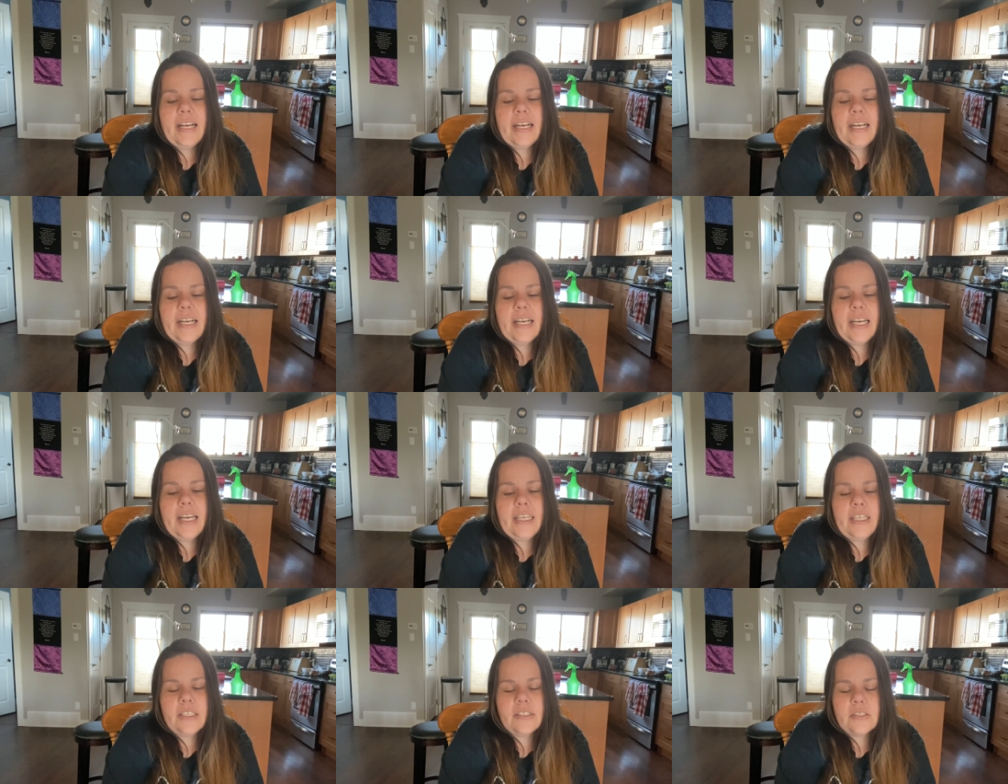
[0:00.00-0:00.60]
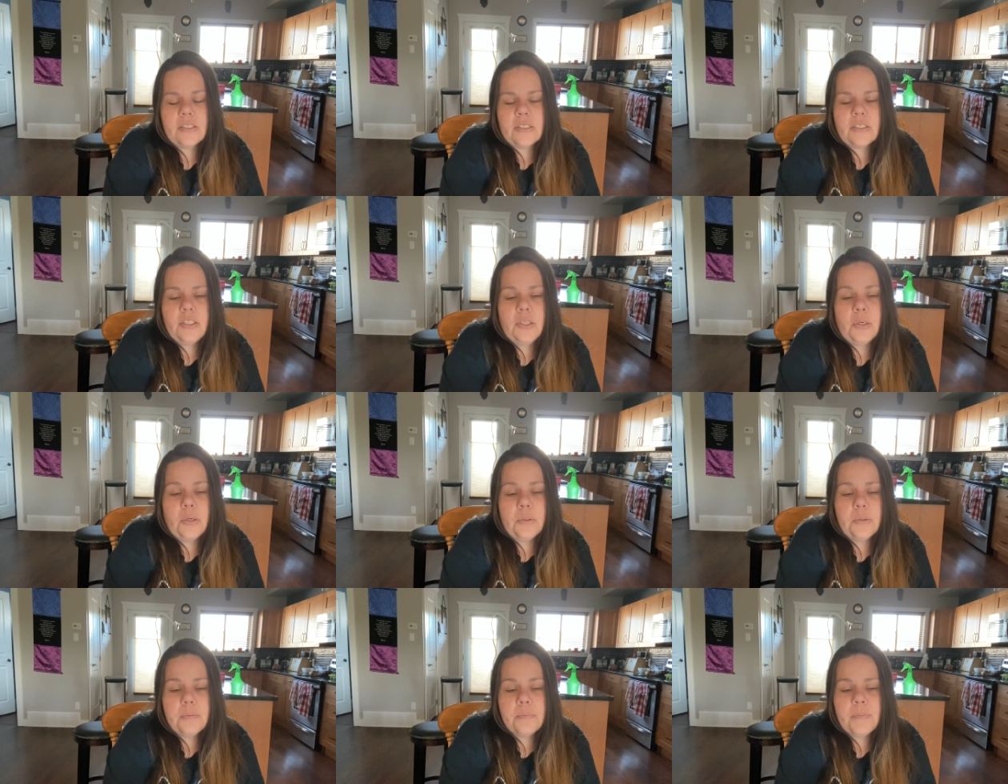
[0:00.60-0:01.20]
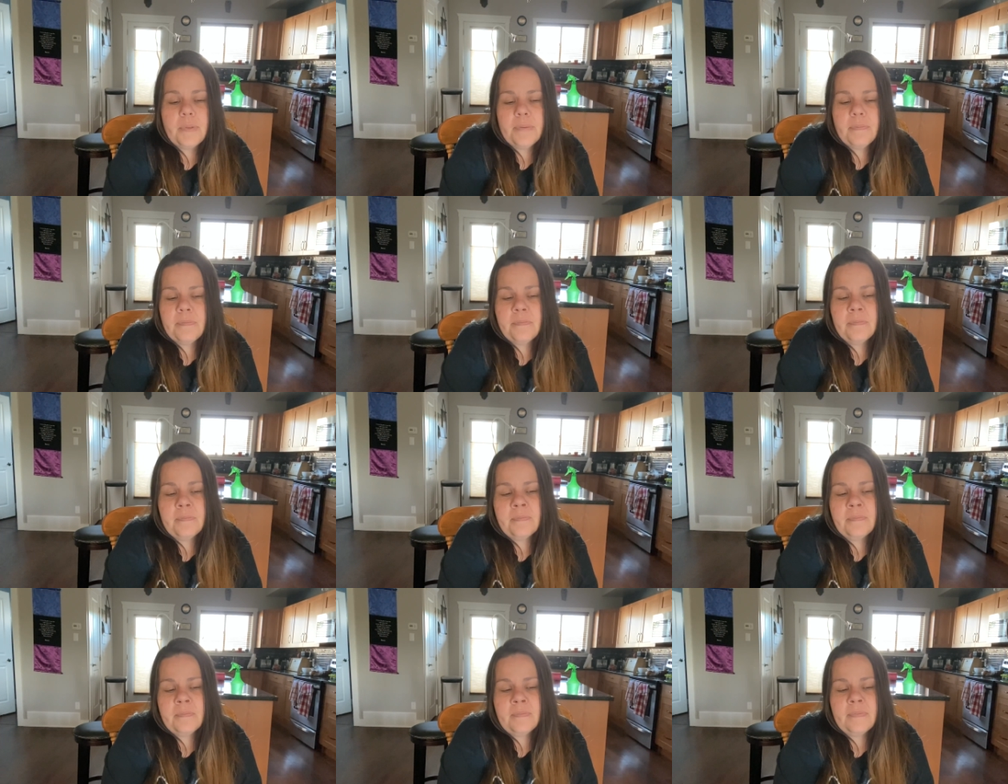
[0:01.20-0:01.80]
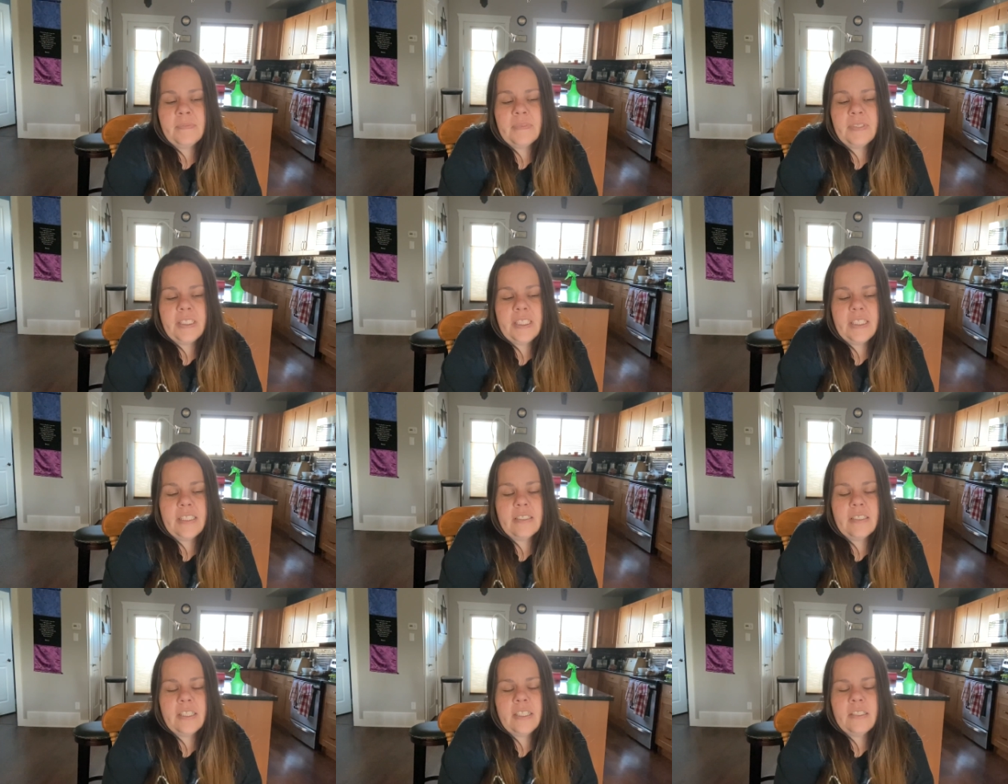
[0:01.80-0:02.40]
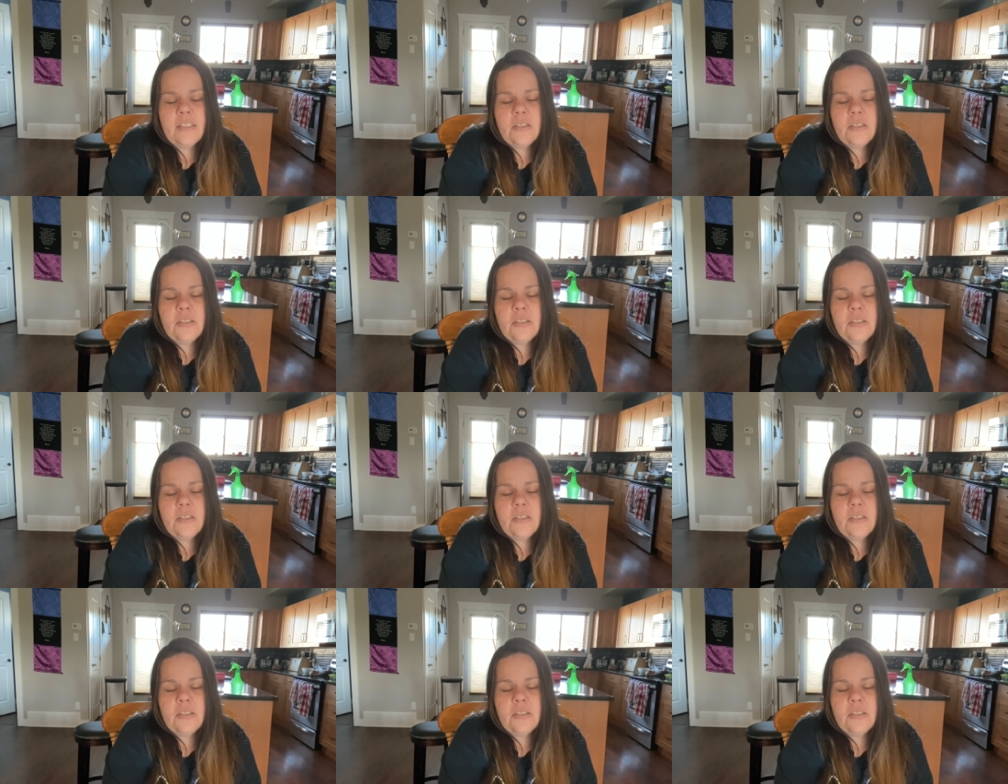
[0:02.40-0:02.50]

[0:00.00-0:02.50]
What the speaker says: And it